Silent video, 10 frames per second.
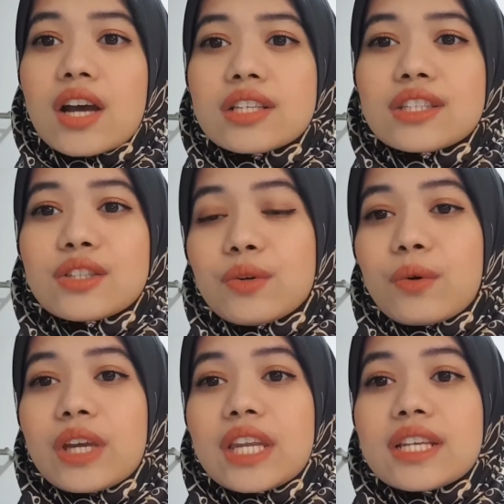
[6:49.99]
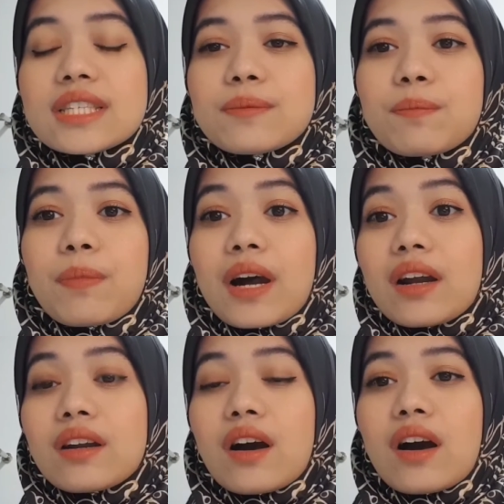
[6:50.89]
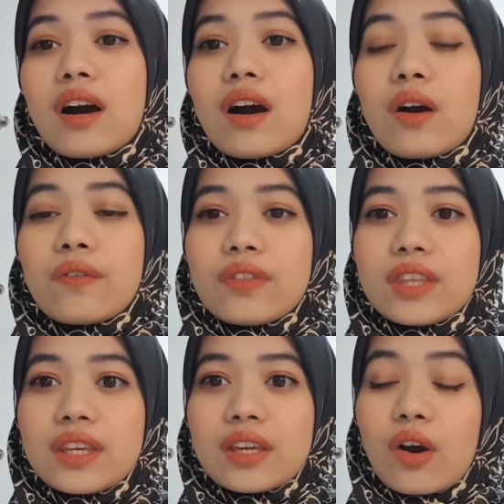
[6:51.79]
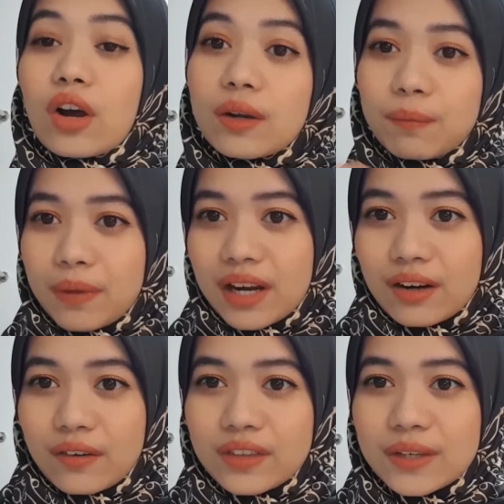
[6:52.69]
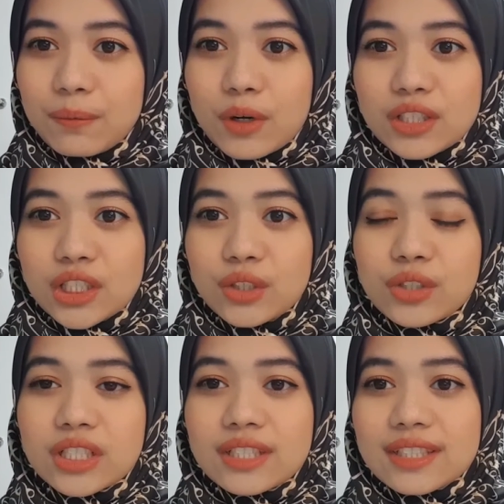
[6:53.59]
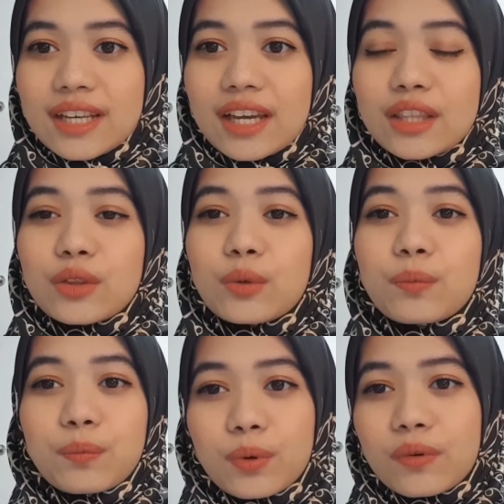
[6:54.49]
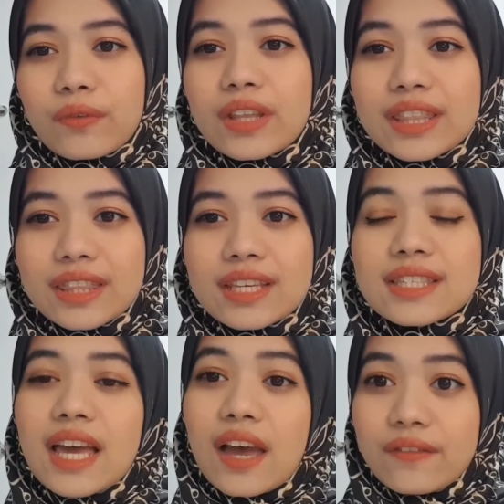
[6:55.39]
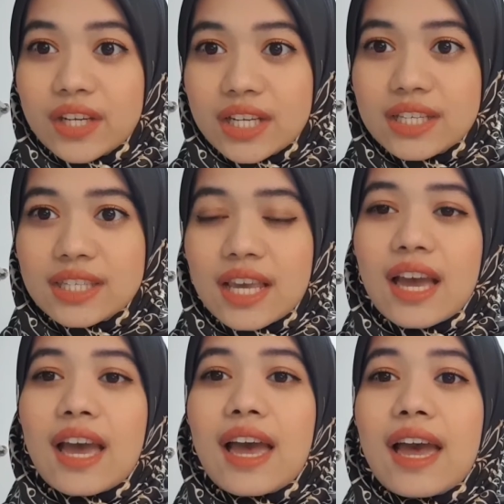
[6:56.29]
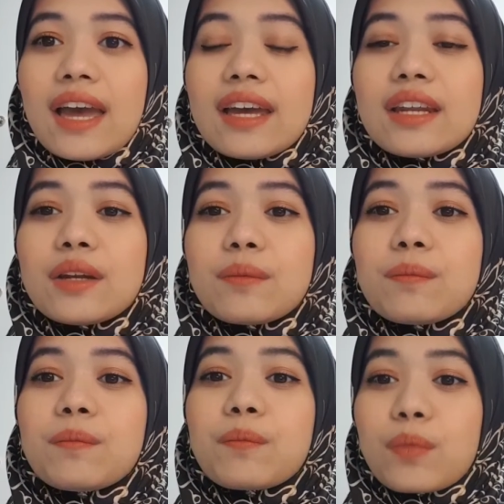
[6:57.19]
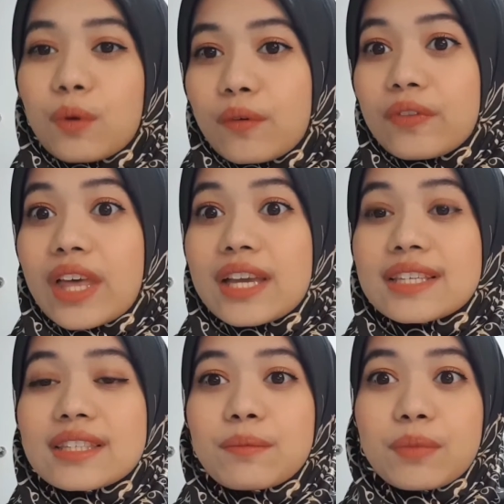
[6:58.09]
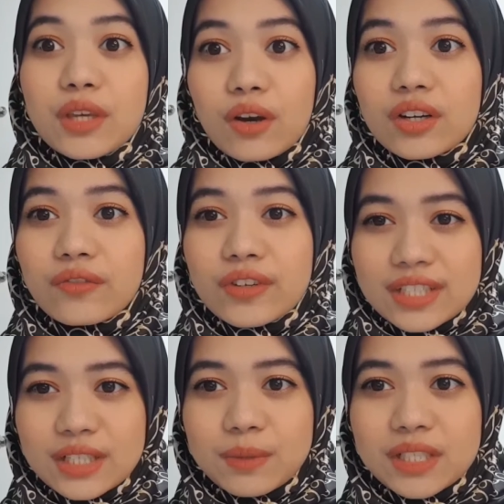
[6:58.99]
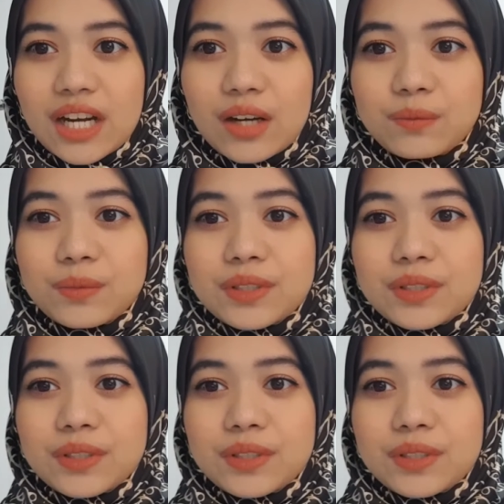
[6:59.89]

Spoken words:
So it is part of the prosecution side to prove this evidence and prove there is a beyond reasonable doubt.